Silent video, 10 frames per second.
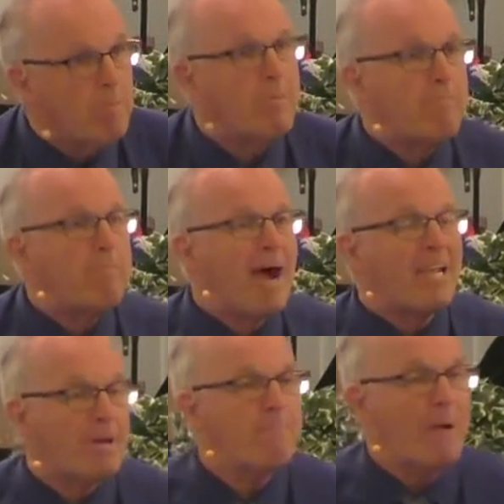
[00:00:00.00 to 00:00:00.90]
but by
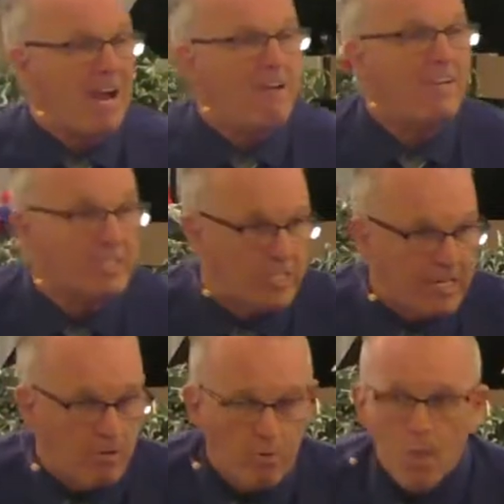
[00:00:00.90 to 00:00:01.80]

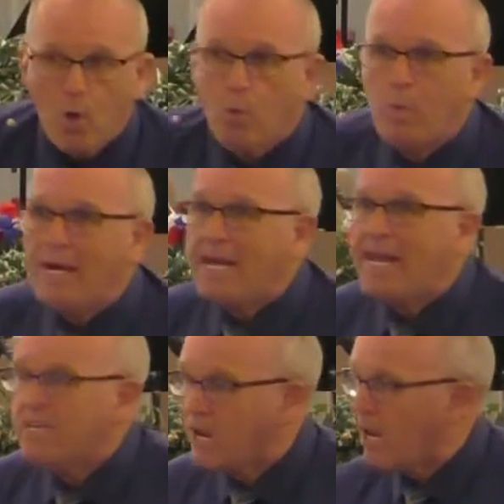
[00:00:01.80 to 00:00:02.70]
comparison, we
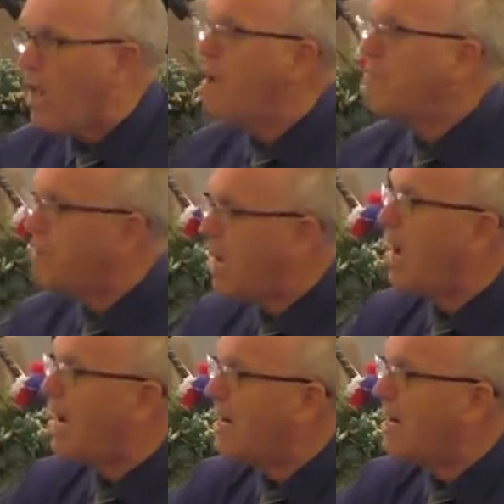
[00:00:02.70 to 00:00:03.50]
need to love God and